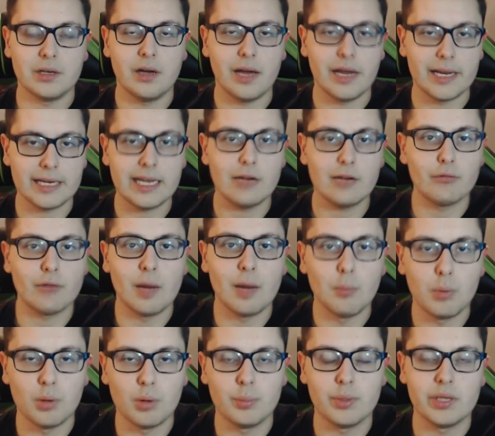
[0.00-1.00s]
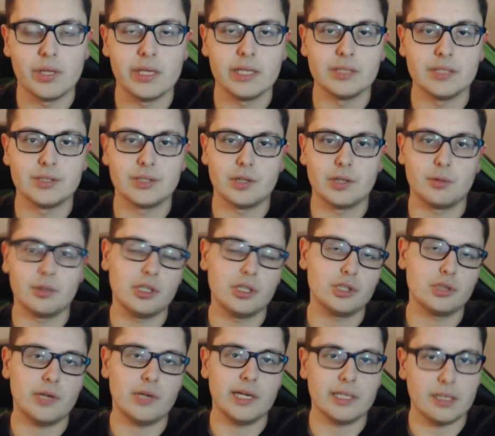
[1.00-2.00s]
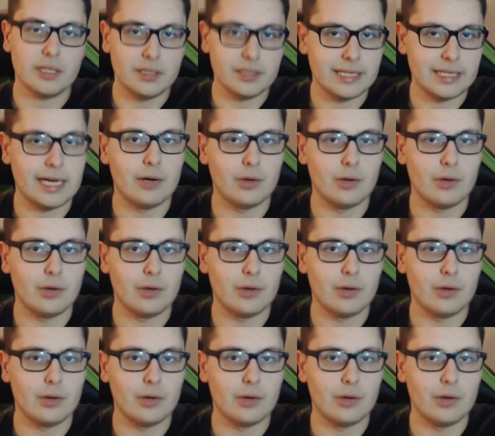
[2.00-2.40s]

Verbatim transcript: I can ramble a bit, and so I'm going to try and cut down